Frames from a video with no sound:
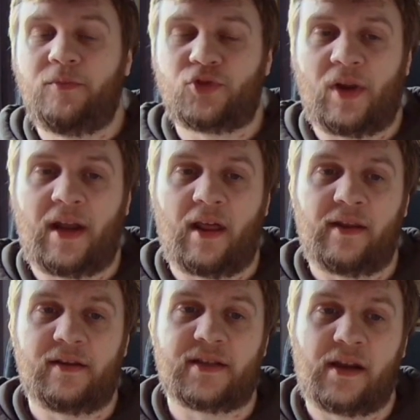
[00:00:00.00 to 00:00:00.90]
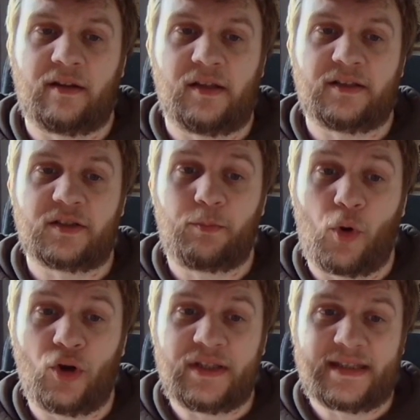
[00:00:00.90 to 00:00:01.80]
Trent Alexander-Arnold's
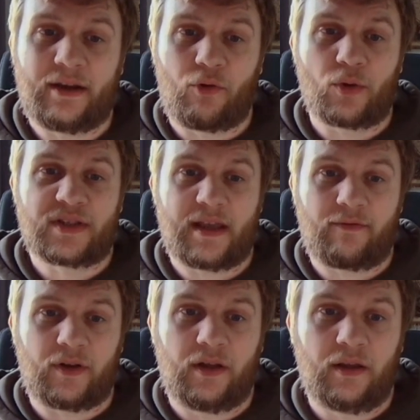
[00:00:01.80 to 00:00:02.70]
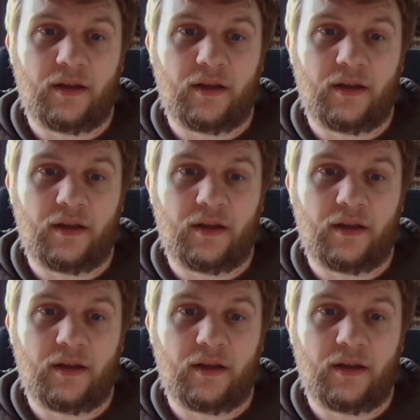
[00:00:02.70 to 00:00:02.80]
0.07.